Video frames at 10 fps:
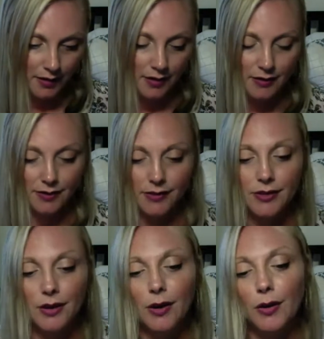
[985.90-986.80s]

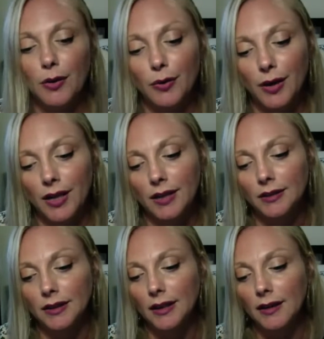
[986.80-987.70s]
So,
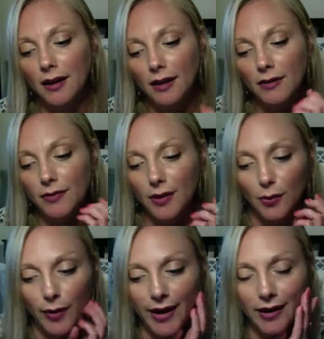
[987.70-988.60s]
Love the
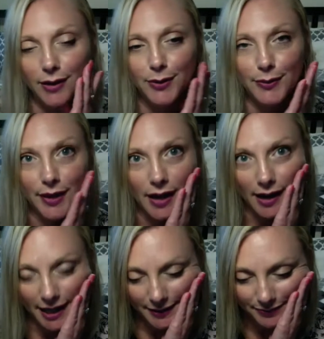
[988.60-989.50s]
Way You
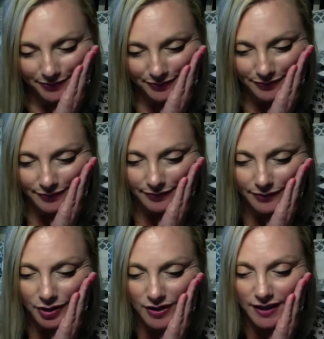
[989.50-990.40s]
Lie.
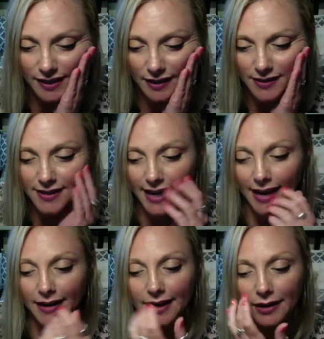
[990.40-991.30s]
Just going to
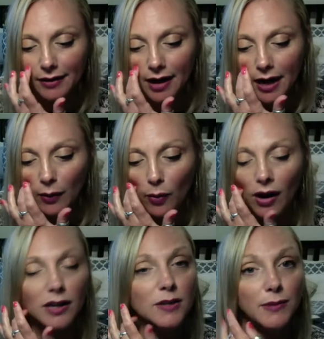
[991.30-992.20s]
stand here and
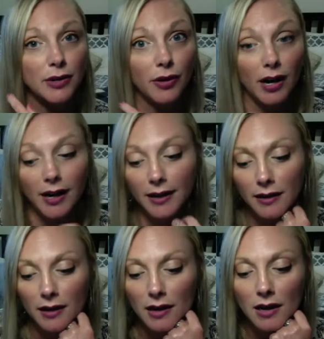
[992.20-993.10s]
watch me cry.
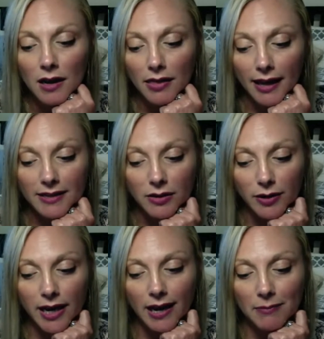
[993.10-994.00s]
That's
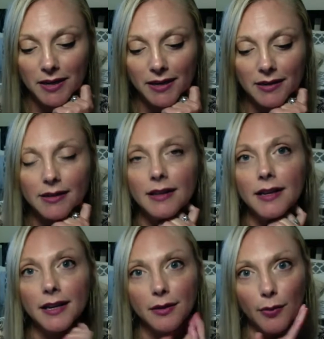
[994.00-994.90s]
okay, because I
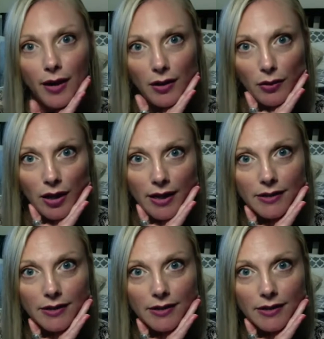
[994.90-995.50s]
like the way you lie.